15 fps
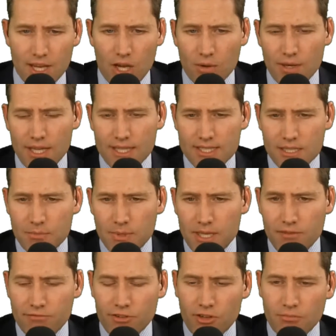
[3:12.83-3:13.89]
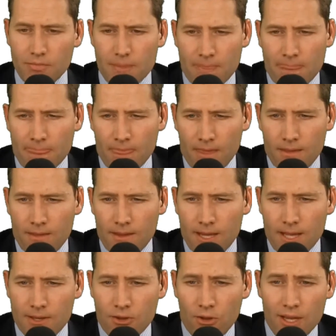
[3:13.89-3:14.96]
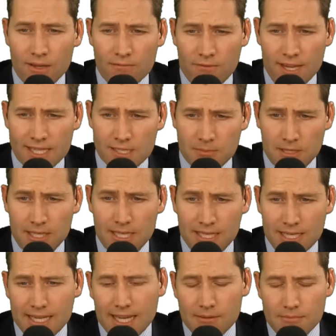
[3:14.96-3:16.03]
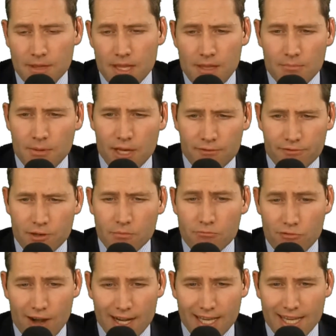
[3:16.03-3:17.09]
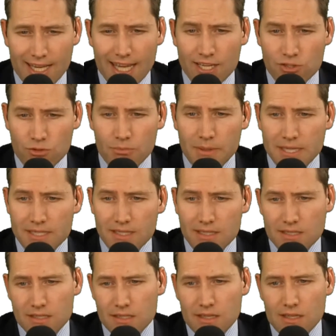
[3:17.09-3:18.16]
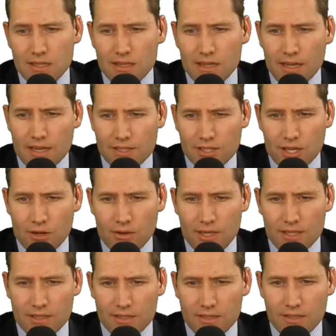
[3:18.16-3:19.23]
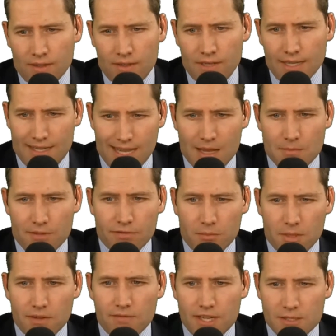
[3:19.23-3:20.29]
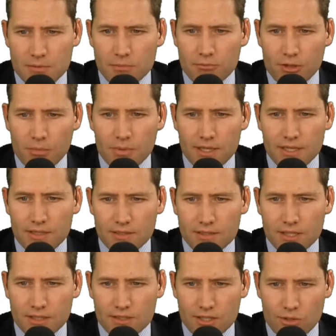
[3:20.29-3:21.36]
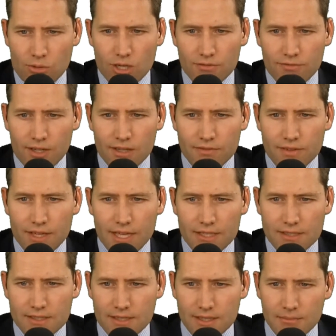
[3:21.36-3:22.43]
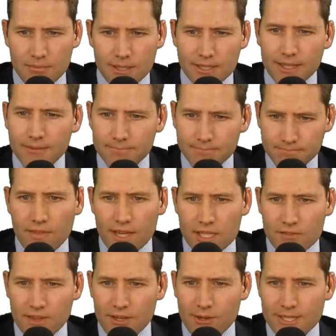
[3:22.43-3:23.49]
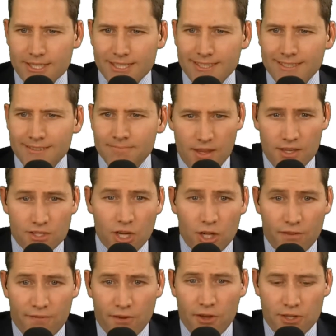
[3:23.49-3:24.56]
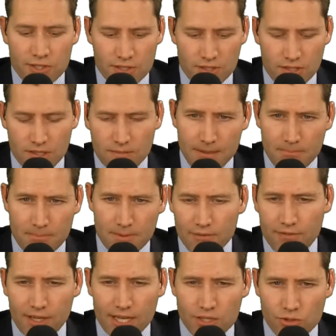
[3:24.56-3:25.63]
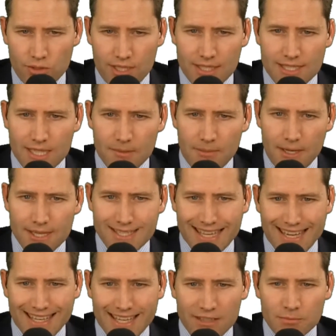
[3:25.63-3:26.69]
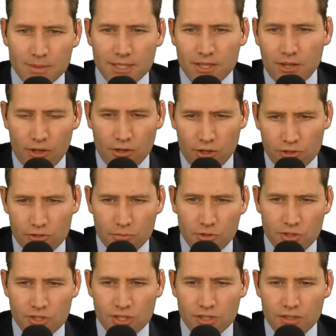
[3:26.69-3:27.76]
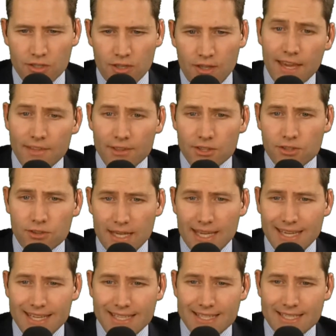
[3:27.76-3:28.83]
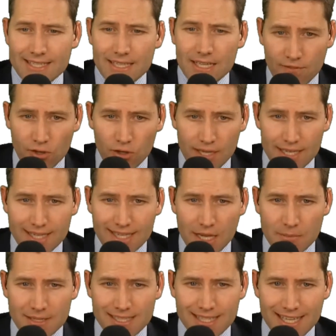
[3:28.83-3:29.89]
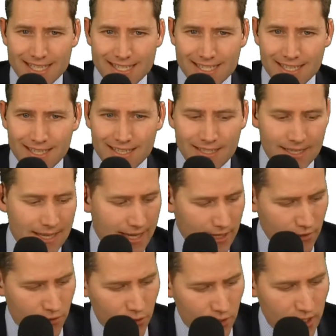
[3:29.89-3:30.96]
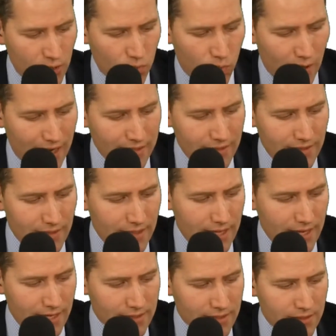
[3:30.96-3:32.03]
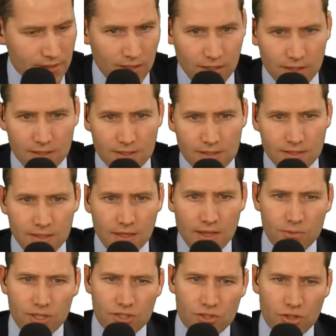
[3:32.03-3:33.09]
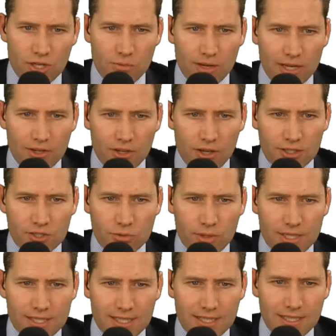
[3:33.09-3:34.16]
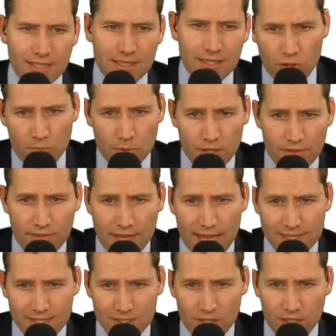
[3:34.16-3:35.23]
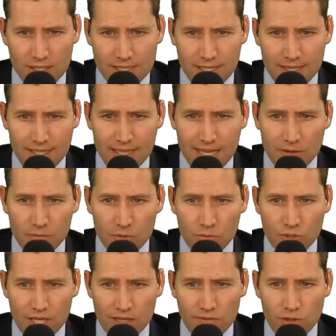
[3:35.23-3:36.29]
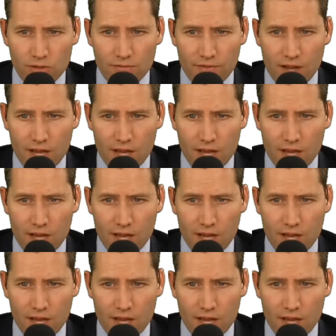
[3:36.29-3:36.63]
No, it needs to be from not investment income, but from running an actual business. So it can't be from an investment property to qualify for that, Peter. Thanks for the question. So the first tip, end of financial year tip, is that government co-contribution. The other thing is, if your income is less than $31,000, well, it's $31,920, you put $1,000 in, the government will give you